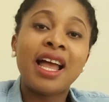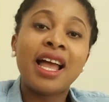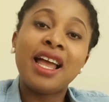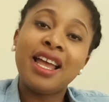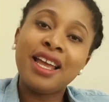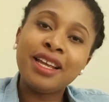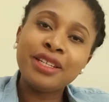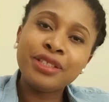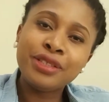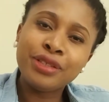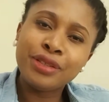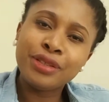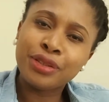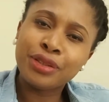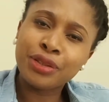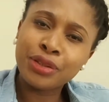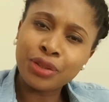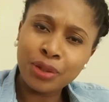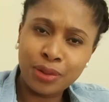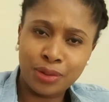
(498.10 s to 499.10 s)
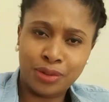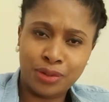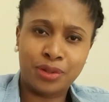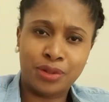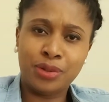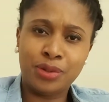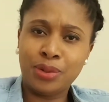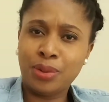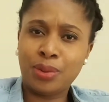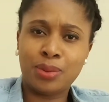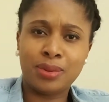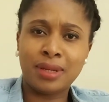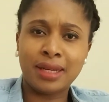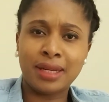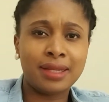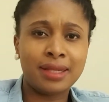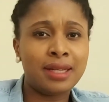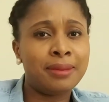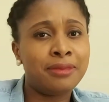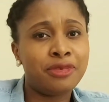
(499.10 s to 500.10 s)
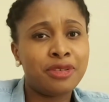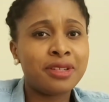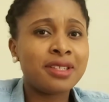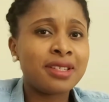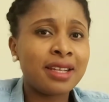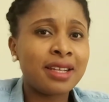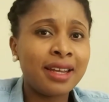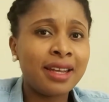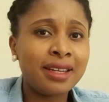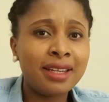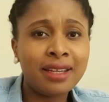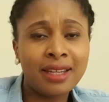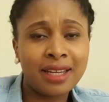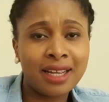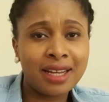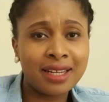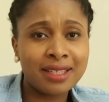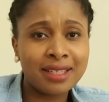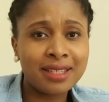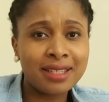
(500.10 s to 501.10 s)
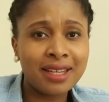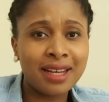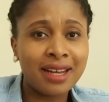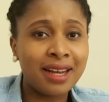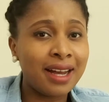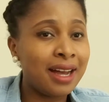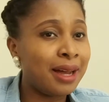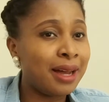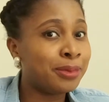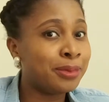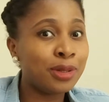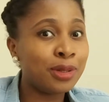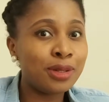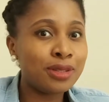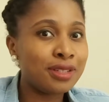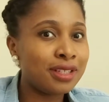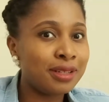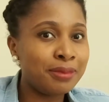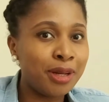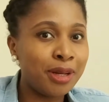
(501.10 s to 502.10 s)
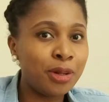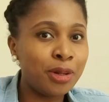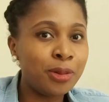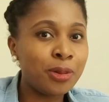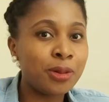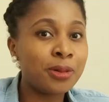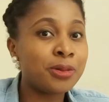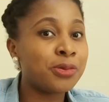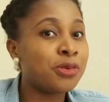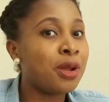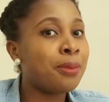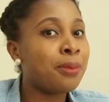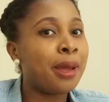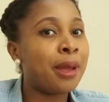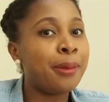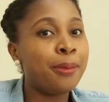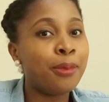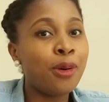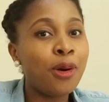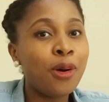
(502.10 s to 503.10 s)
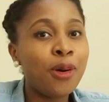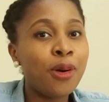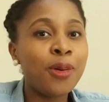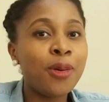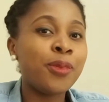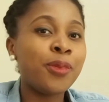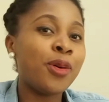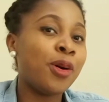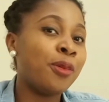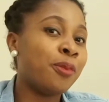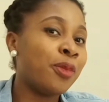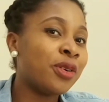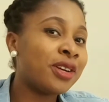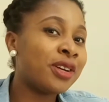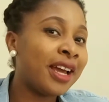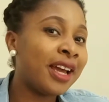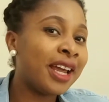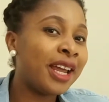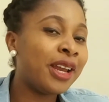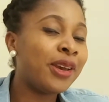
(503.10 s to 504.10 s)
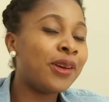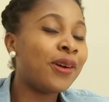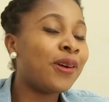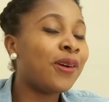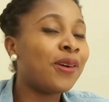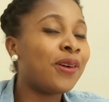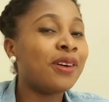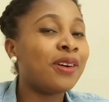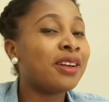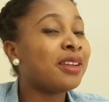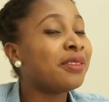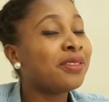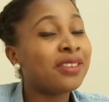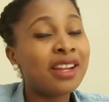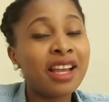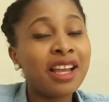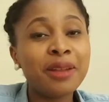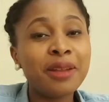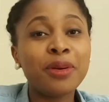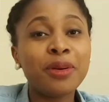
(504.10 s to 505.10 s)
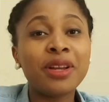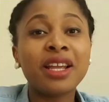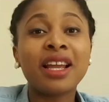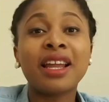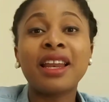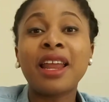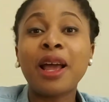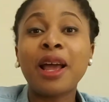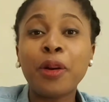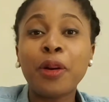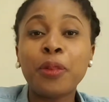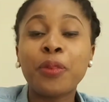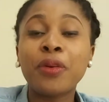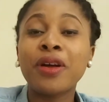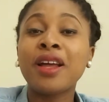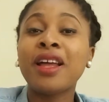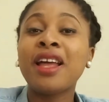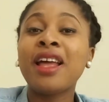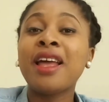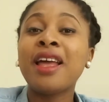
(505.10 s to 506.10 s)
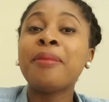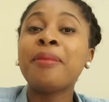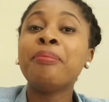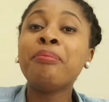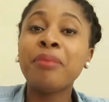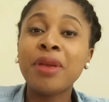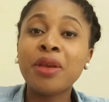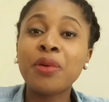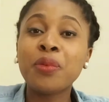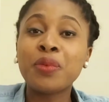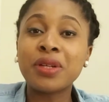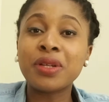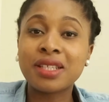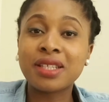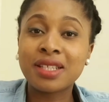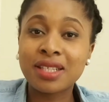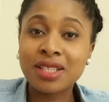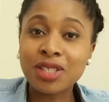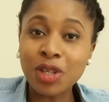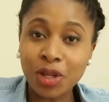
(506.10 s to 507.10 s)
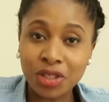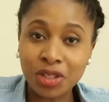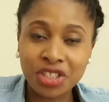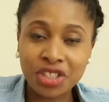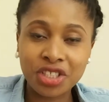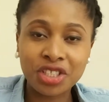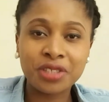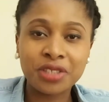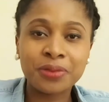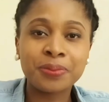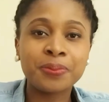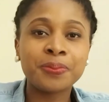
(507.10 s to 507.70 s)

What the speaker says: And sure, you know that I'm residing in Qatar. I'm not in my home country where my mom or mother-in-law or even anybody can help me with such.